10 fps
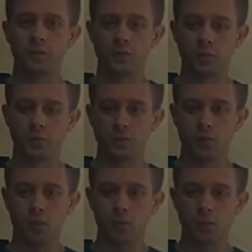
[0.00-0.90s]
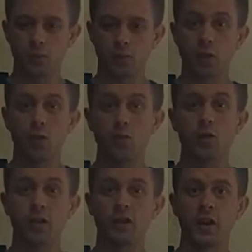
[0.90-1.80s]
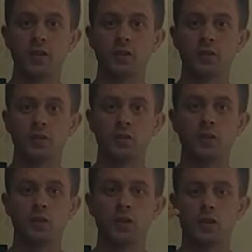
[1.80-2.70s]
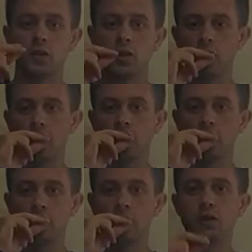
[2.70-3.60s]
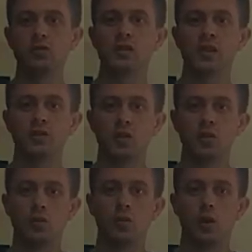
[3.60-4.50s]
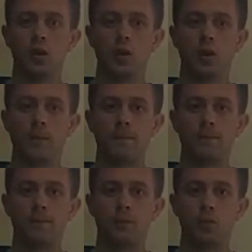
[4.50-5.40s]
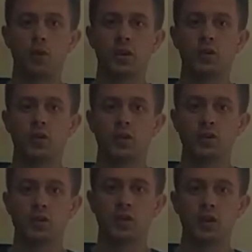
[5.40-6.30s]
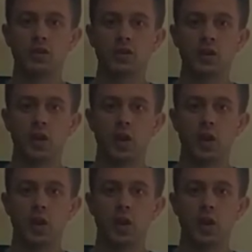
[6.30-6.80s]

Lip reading: No more than that. And I will tell you what are these two things.